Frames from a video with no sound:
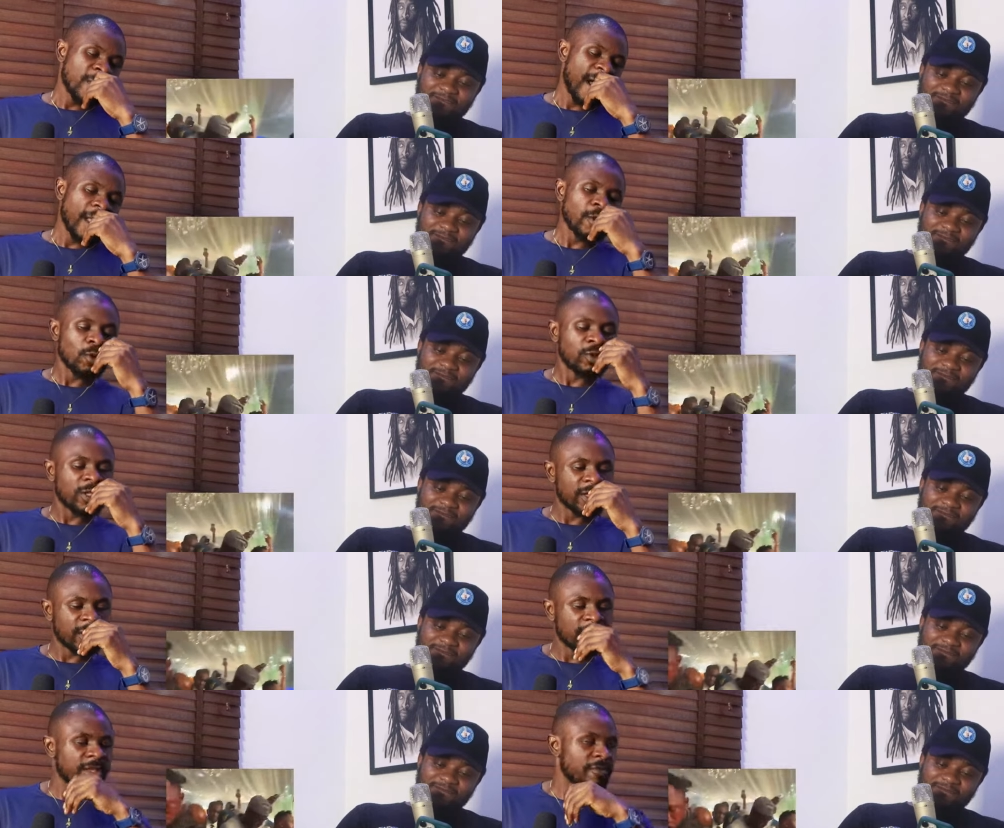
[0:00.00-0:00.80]
Speaker 1: I no
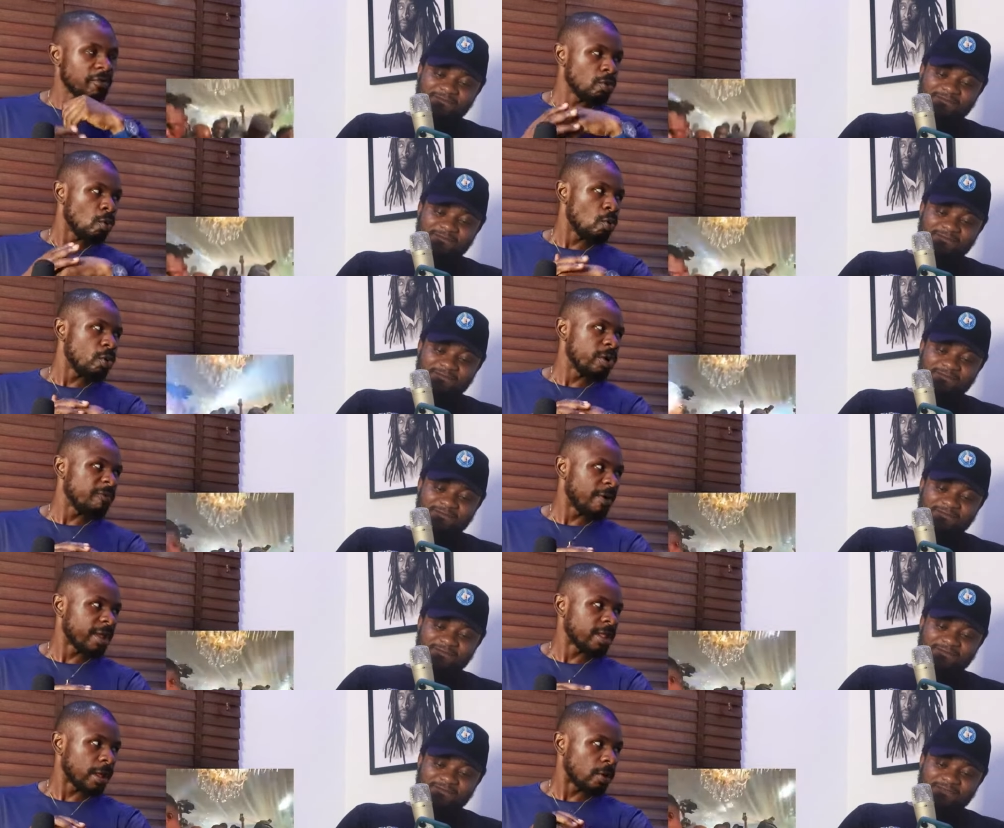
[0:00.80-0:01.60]
think say they go
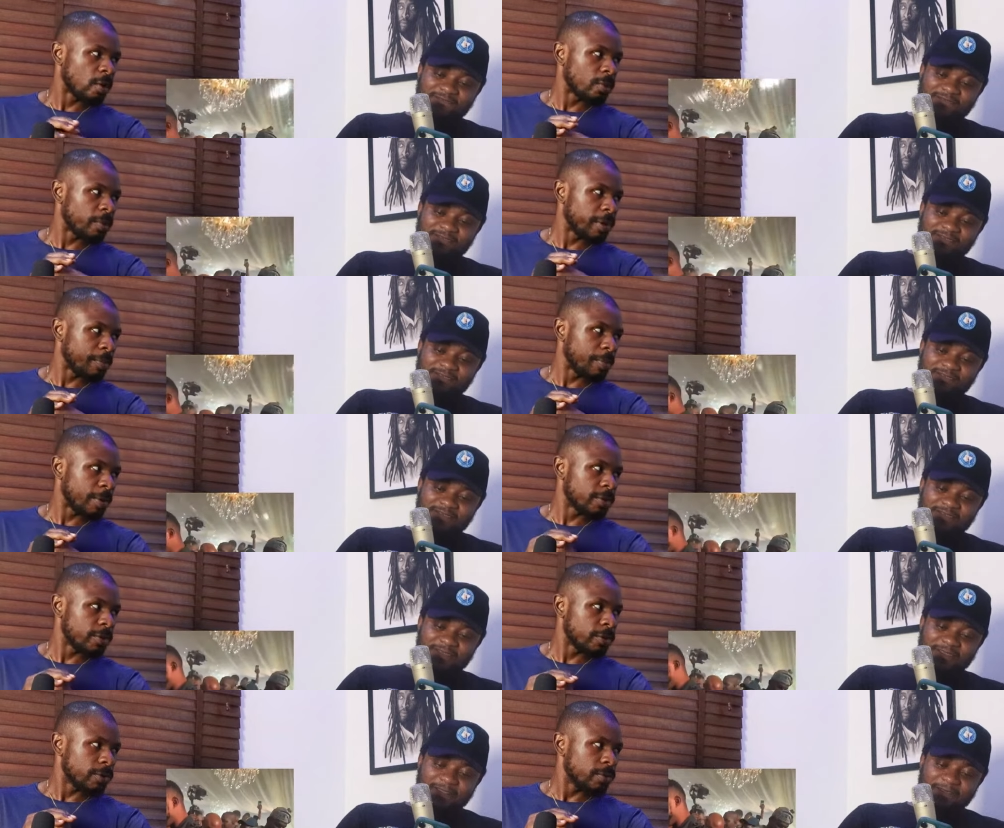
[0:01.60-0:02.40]
invite her come in
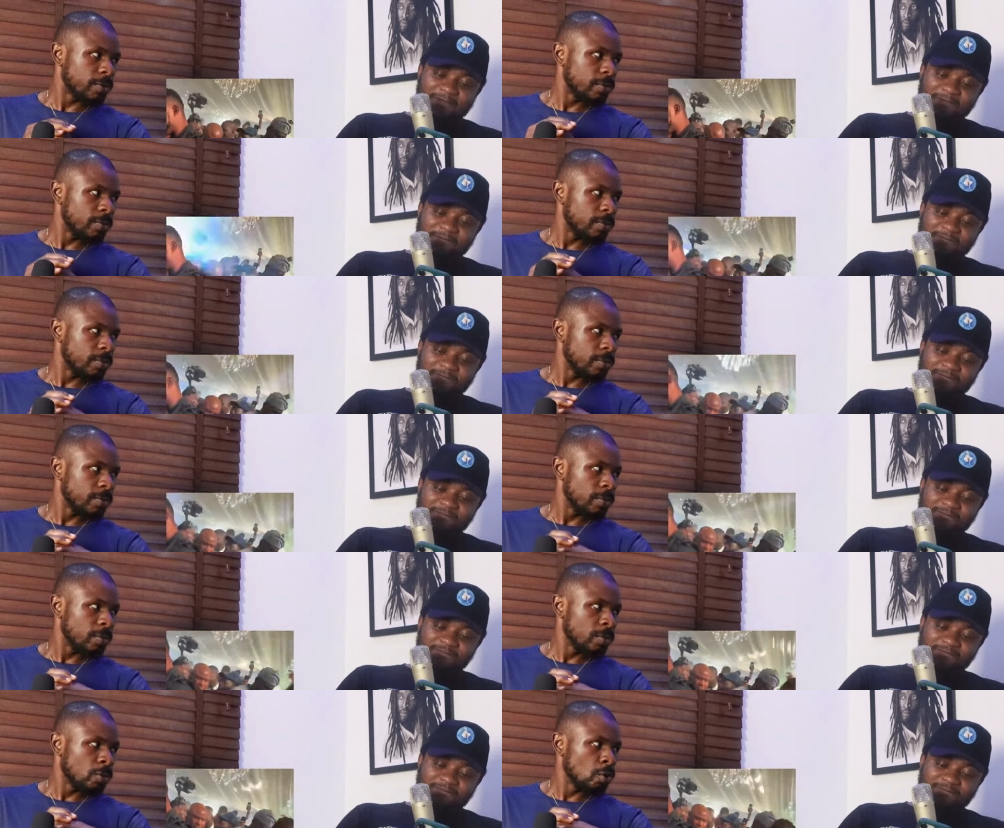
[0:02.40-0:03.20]
party.
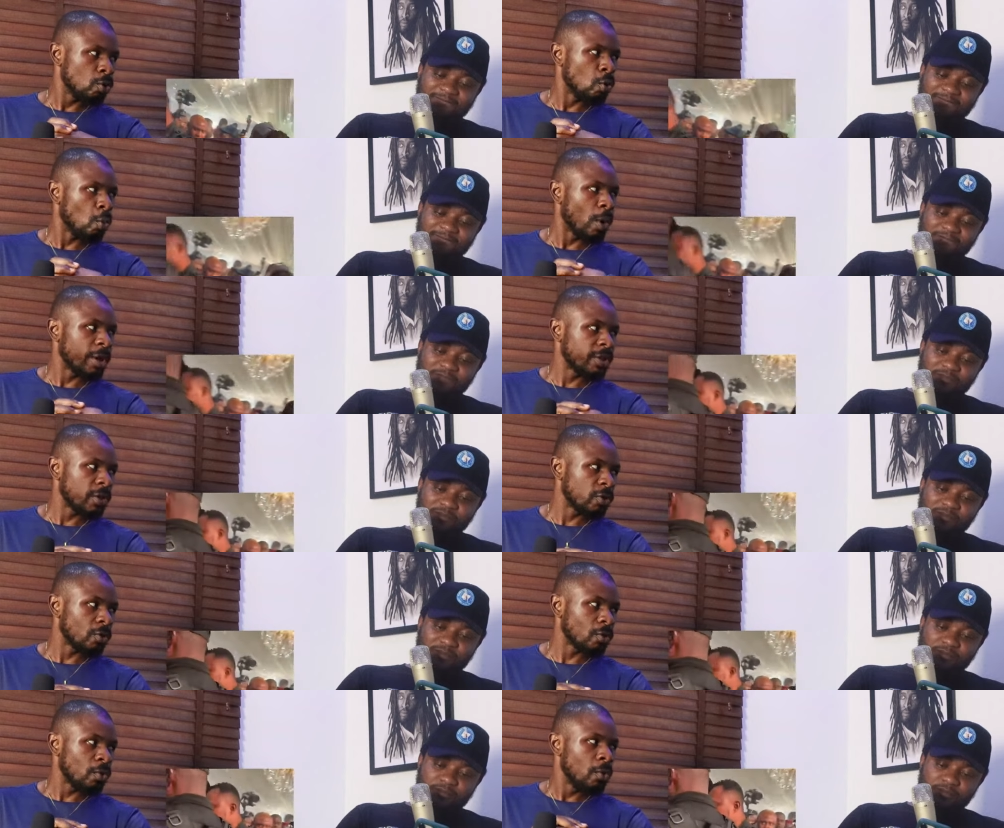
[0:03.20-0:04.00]
You know why I say
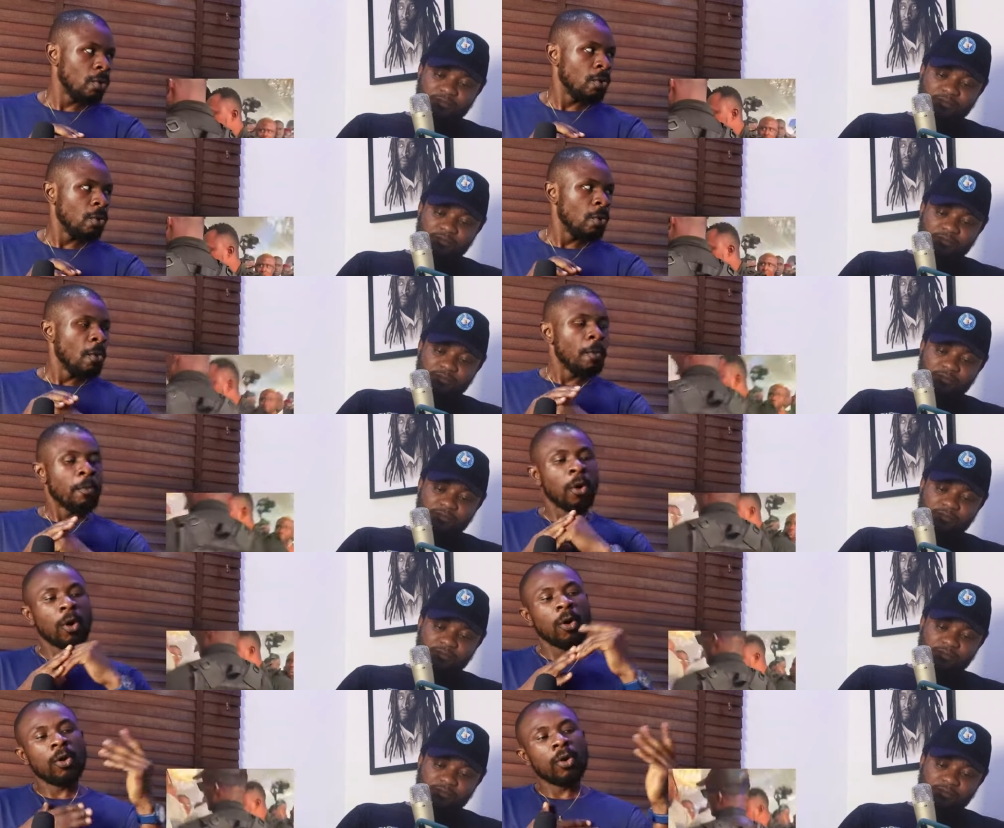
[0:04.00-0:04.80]
so?
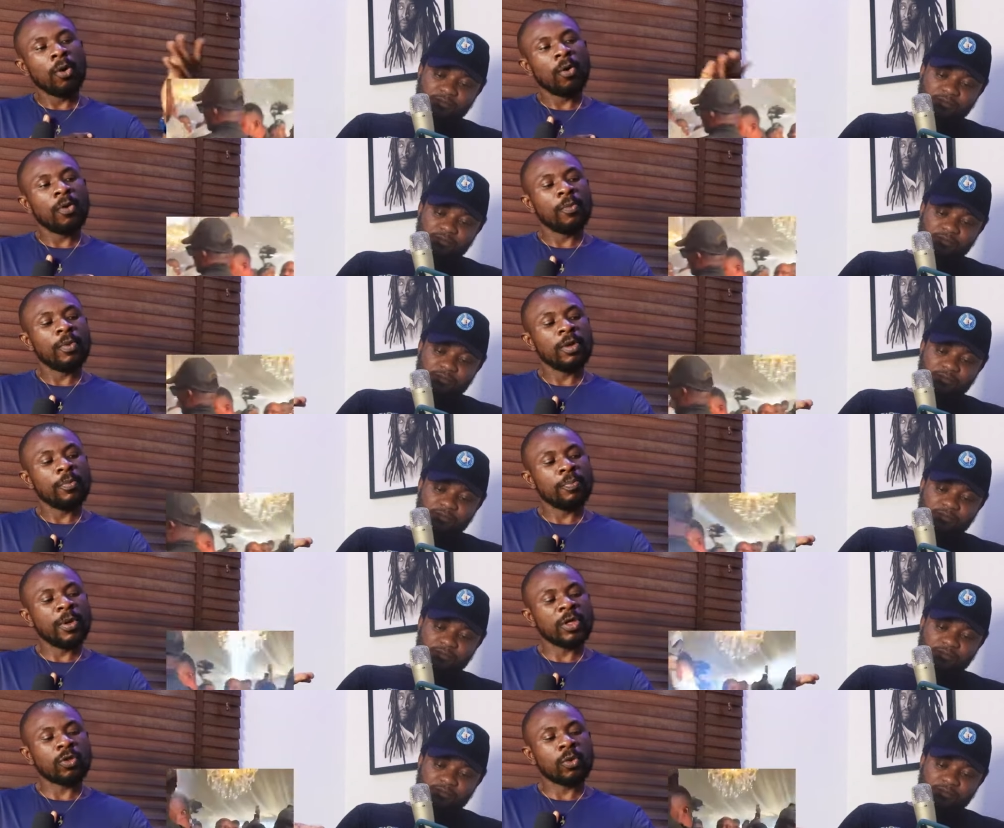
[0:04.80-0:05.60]
But
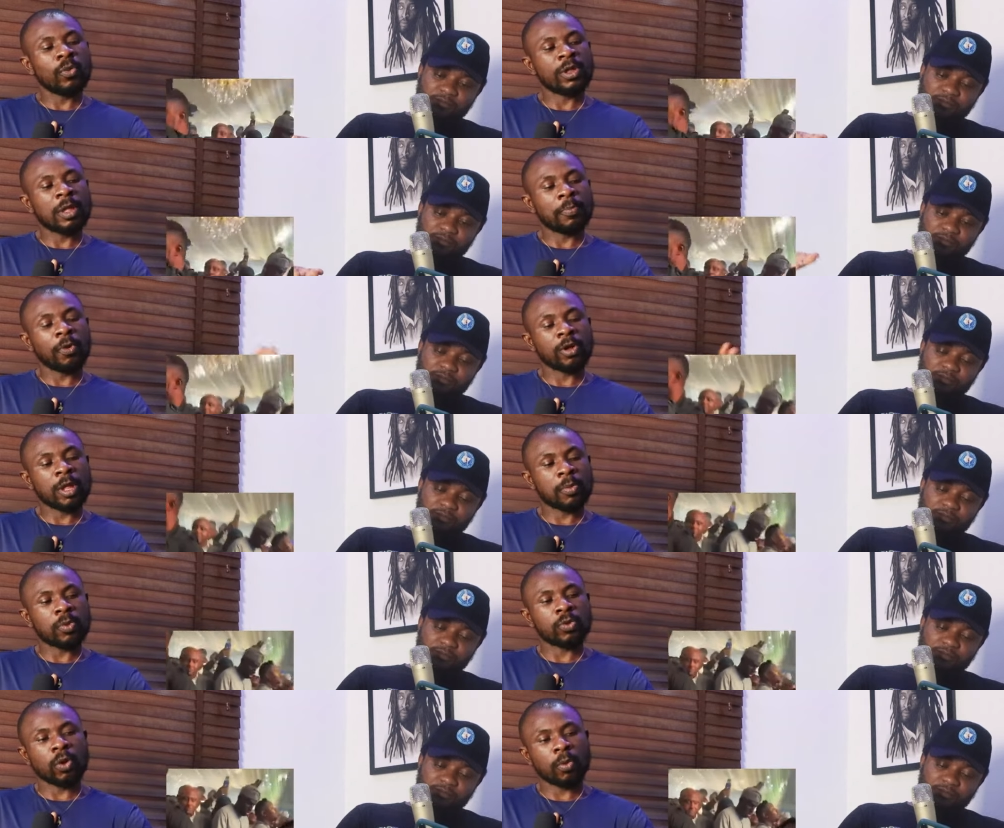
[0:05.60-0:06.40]
based on what
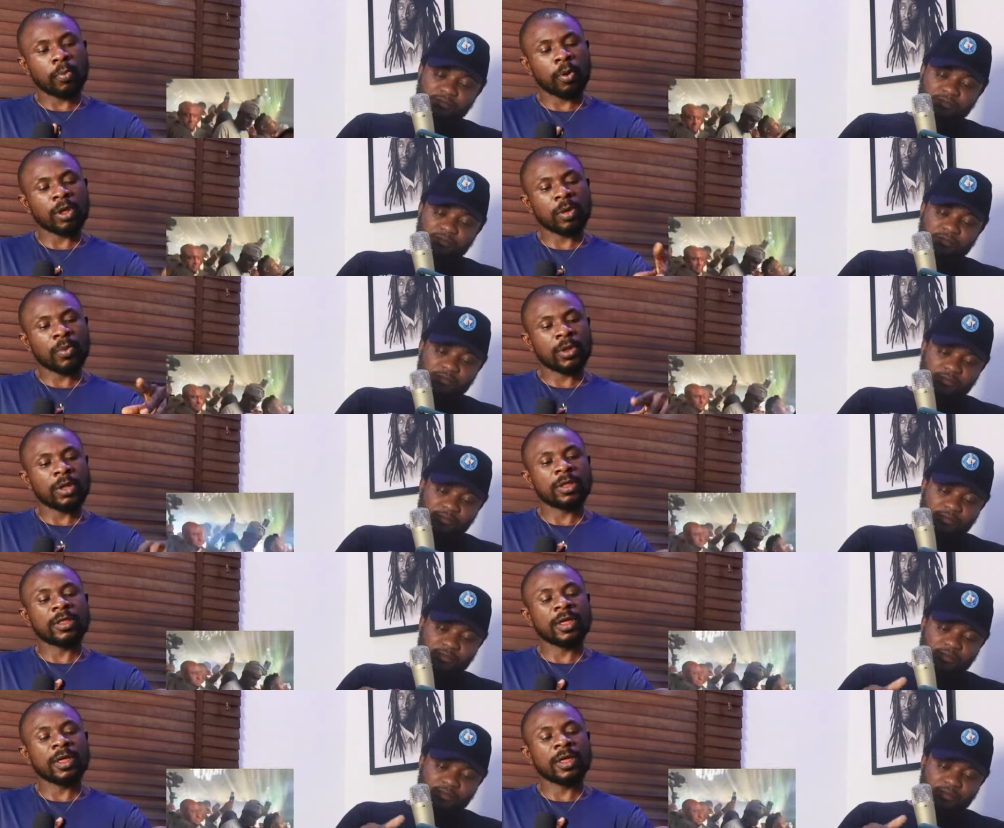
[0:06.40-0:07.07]
Portable talk, Portable